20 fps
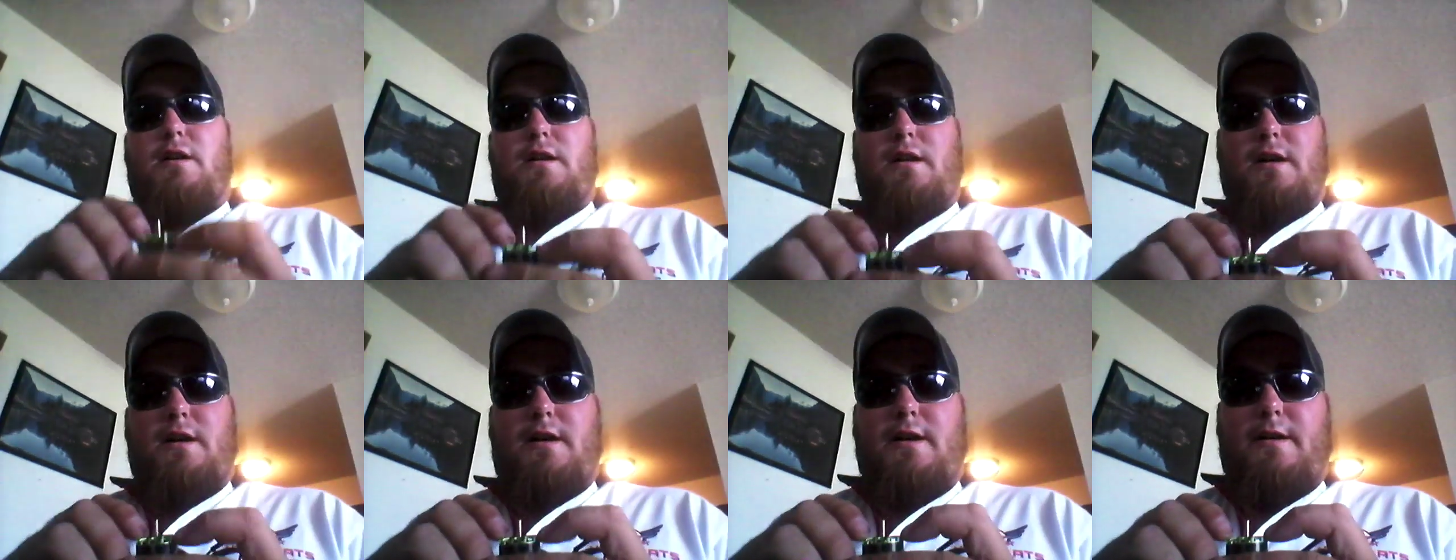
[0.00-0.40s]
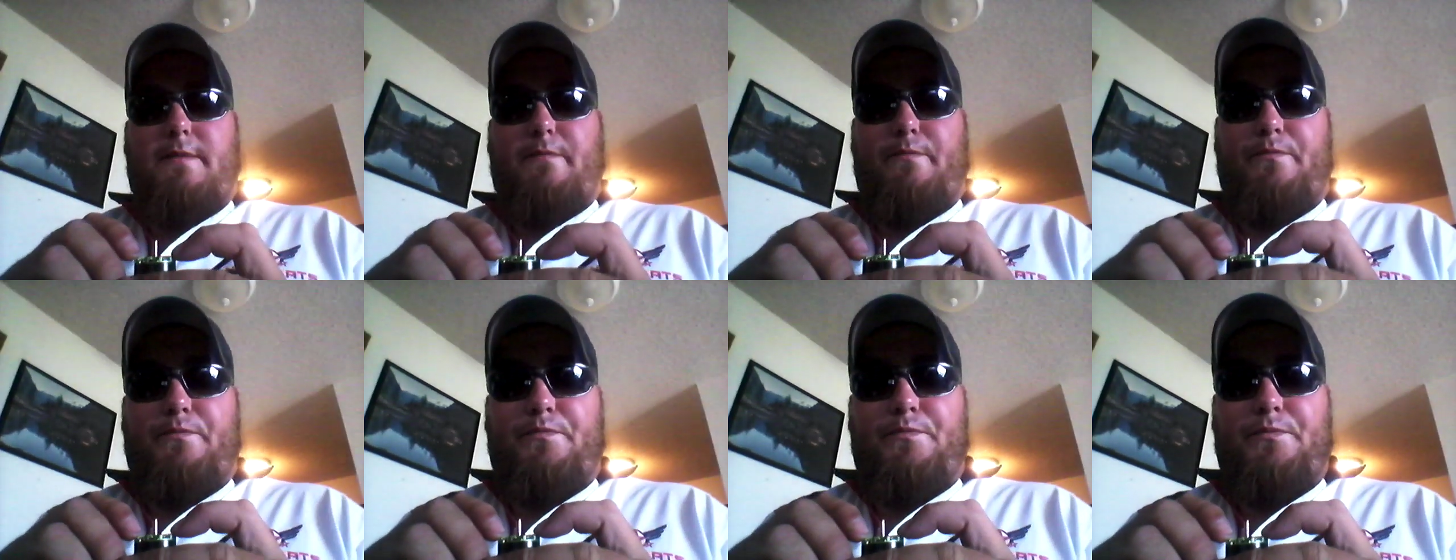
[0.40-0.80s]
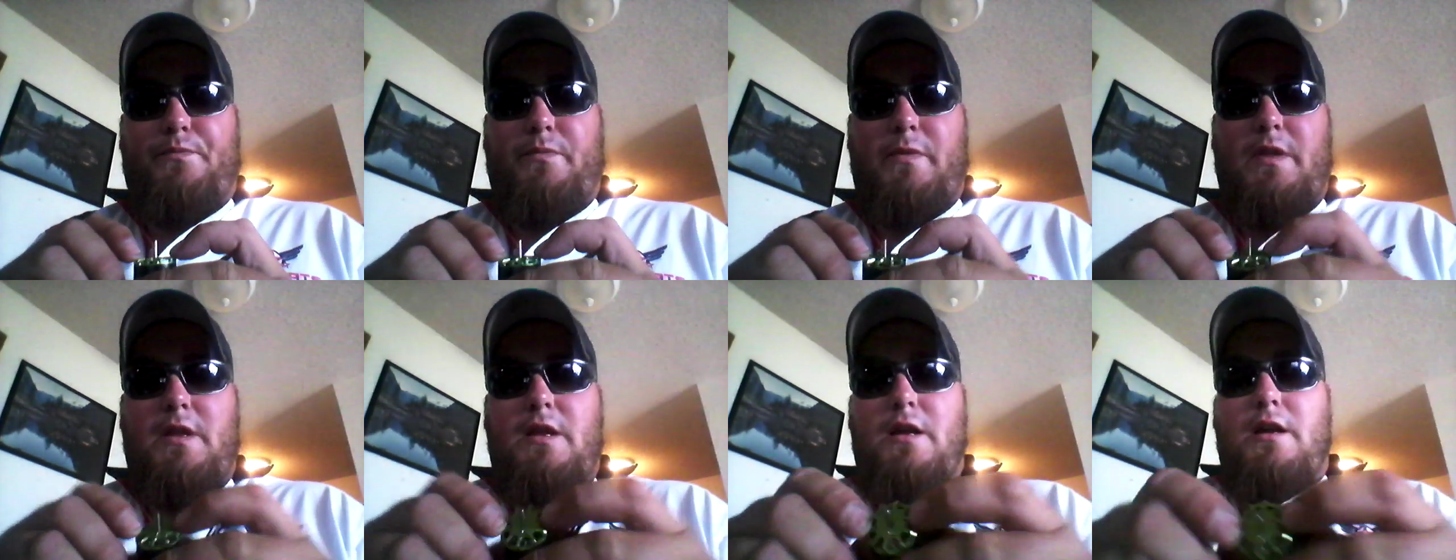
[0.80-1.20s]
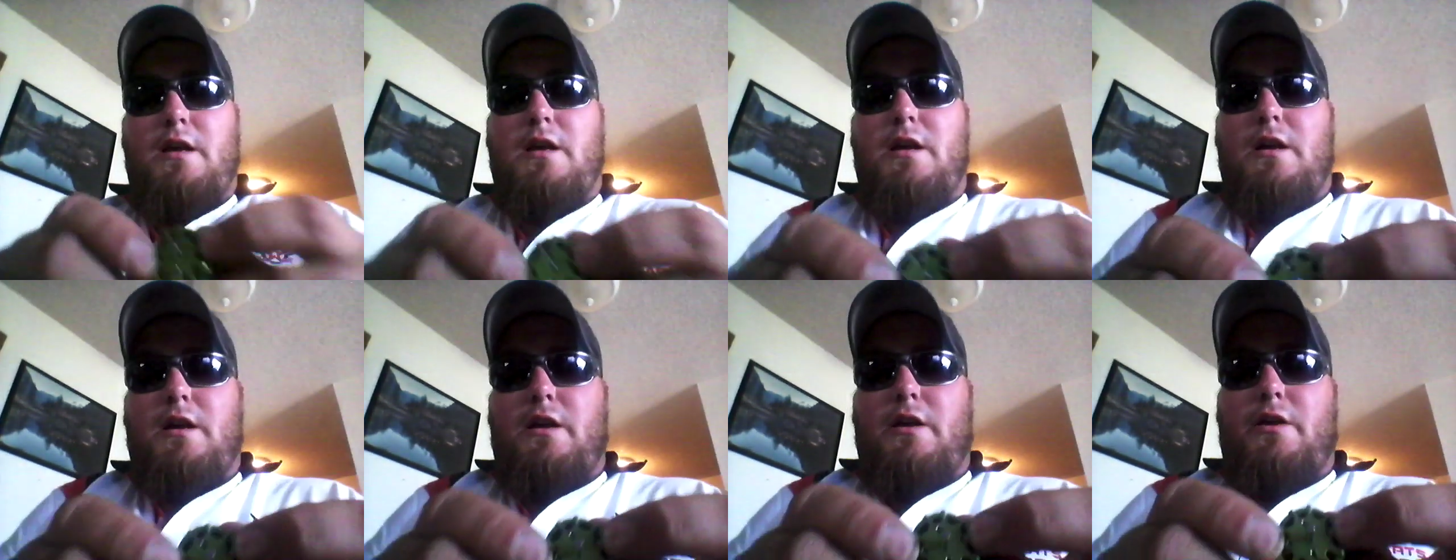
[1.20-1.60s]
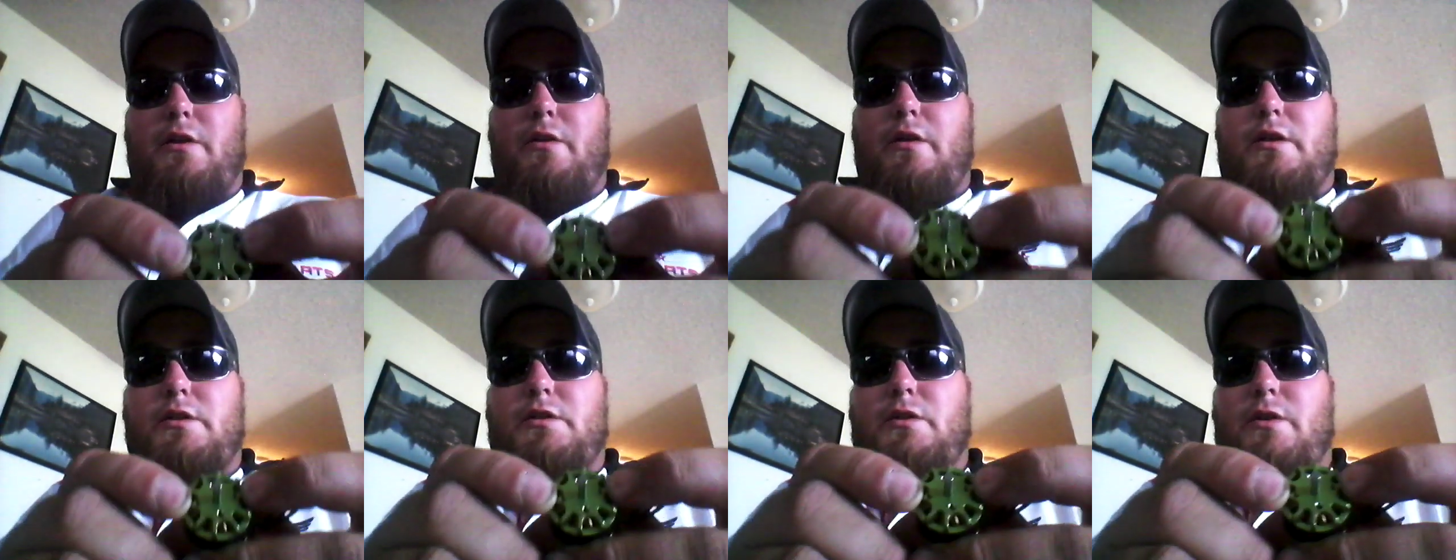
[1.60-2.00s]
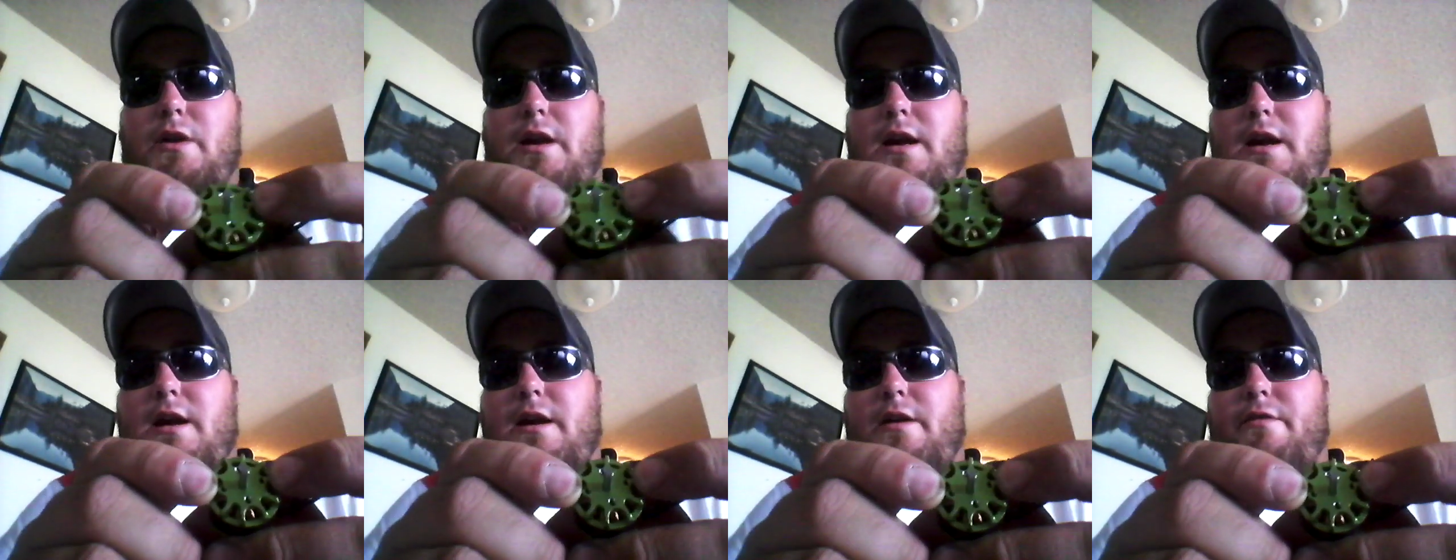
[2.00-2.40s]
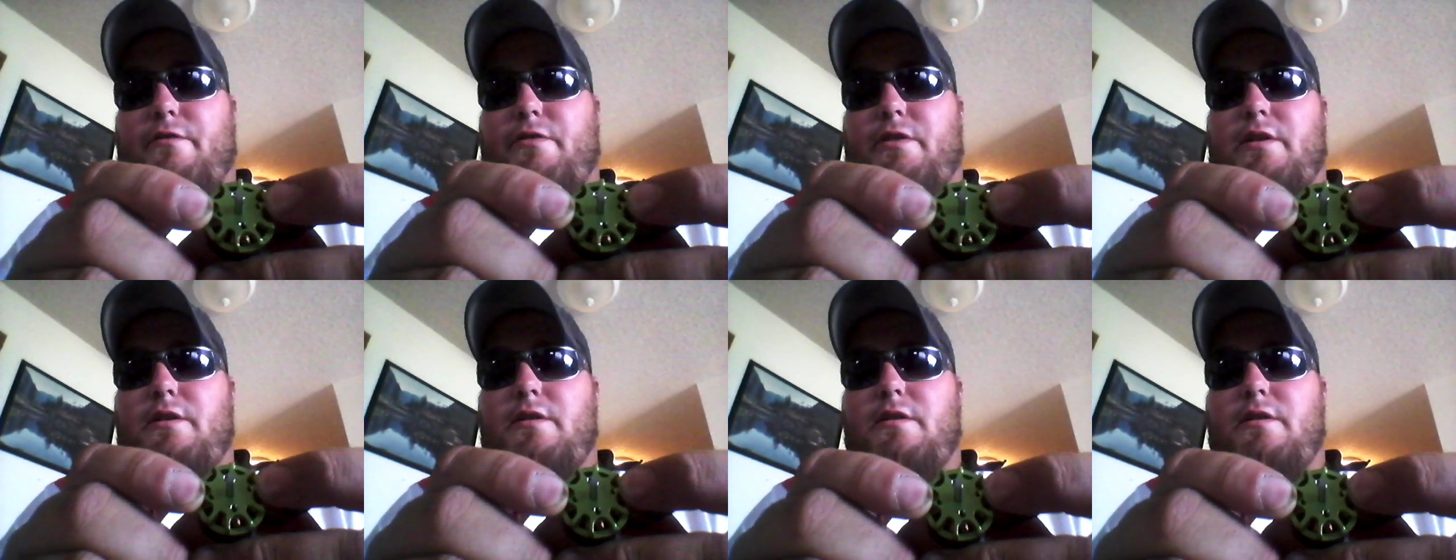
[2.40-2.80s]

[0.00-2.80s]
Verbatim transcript: Um, you also have